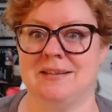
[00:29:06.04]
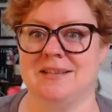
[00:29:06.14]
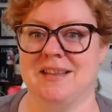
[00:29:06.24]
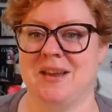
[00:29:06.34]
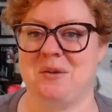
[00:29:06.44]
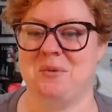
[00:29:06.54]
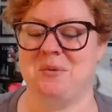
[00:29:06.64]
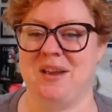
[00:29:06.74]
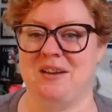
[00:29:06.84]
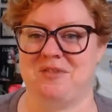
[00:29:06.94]
Like when
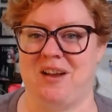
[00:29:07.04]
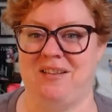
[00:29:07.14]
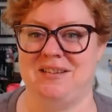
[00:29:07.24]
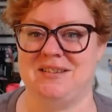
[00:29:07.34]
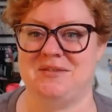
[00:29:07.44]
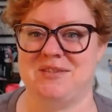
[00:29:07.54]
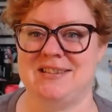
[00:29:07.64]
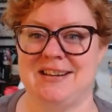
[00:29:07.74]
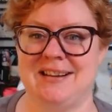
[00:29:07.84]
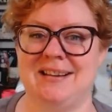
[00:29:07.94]
we have relatives
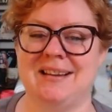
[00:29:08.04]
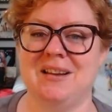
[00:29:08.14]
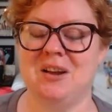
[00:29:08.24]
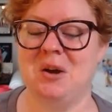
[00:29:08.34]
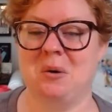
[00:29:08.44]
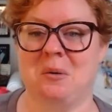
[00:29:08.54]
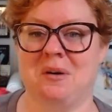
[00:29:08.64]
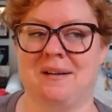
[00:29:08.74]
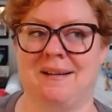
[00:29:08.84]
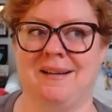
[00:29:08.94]
visiting,
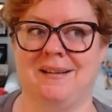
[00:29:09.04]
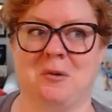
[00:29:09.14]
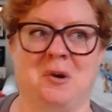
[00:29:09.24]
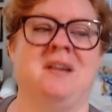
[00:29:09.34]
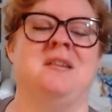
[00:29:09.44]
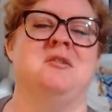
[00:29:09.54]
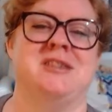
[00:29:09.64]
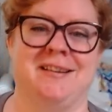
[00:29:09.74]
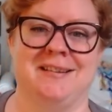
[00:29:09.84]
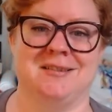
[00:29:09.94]
or a new
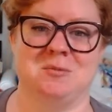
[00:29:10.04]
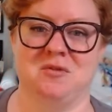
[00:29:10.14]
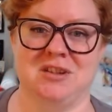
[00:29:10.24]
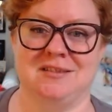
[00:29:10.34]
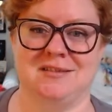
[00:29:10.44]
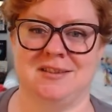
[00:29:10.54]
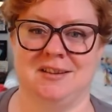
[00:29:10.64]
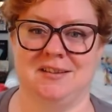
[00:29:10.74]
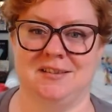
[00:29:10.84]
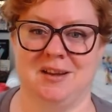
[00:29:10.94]
tenant has moved
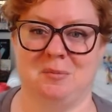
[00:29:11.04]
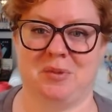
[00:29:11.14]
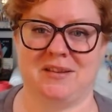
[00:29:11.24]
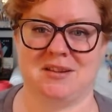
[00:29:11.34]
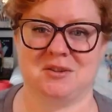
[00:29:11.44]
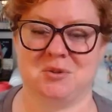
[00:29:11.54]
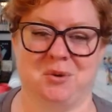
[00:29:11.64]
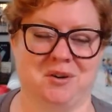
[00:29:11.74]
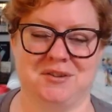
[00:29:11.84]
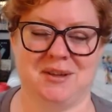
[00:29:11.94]
into a place next
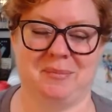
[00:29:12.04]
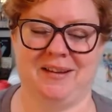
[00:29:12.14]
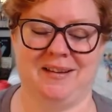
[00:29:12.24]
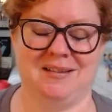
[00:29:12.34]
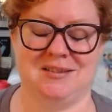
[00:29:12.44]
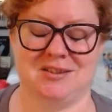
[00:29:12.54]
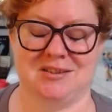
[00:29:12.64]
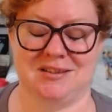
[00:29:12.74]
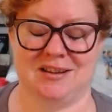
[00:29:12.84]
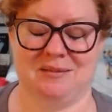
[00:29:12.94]
door or something, it's
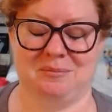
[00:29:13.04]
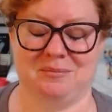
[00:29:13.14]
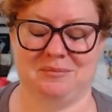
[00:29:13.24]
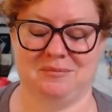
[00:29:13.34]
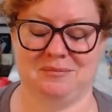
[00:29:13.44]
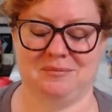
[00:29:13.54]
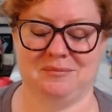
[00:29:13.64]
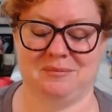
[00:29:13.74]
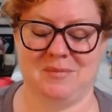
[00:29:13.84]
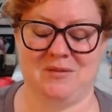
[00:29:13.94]
just, I
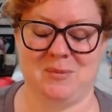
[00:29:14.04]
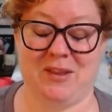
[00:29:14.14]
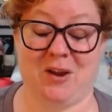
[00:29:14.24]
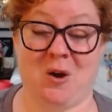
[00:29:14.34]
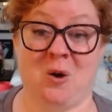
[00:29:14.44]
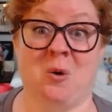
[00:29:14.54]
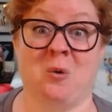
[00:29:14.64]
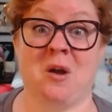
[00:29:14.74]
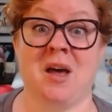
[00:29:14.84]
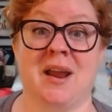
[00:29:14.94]
have to be like, oh
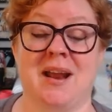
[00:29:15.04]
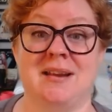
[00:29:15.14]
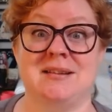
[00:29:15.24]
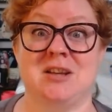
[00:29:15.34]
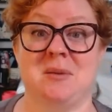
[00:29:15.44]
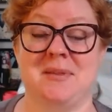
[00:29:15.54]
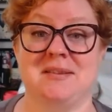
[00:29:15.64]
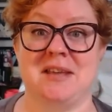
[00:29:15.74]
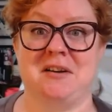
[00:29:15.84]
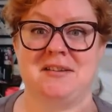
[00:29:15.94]
god, I need to tell you about the
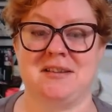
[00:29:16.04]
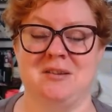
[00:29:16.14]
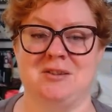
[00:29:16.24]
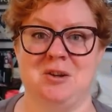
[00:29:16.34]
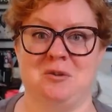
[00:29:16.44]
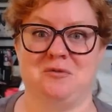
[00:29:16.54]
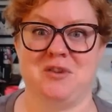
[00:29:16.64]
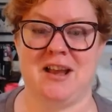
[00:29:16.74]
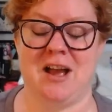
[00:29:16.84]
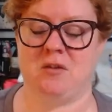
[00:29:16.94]
Saturday siren so you don't
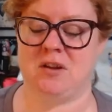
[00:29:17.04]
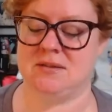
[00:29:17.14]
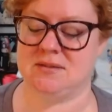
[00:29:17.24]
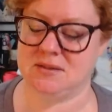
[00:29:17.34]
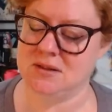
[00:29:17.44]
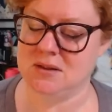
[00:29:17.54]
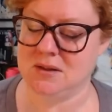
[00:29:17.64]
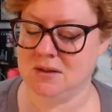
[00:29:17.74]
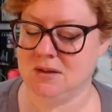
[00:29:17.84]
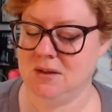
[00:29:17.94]
freak out, because
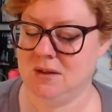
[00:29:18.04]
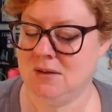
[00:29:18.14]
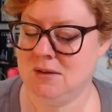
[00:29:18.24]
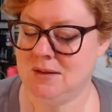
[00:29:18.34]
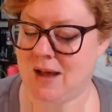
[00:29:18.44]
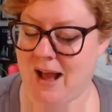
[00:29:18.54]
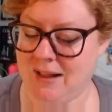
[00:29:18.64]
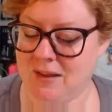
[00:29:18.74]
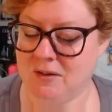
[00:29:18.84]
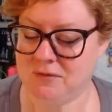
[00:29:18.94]

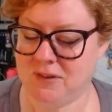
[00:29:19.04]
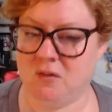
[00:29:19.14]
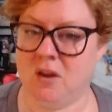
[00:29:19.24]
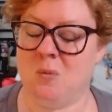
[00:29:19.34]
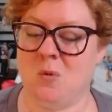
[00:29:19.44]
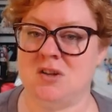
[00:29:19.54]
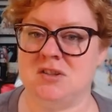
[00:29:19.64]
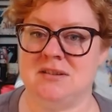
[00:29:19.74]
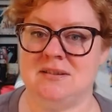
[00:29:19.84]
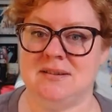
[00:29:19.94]
I love living in
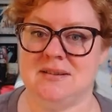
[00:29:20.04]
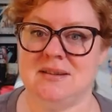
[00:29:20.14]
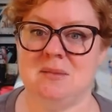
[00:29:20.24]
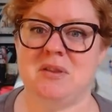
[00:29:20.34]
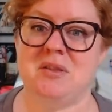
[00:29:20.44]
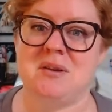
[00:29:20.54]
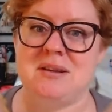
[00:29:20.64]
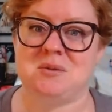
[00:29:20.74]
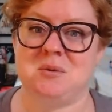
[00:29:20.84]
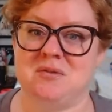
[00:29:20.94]
Washington, D.C., but there
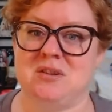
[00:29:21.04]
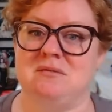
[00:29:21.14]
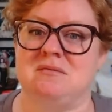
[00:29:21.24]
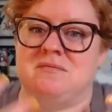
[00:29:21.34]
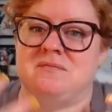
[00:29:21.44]
is sort of a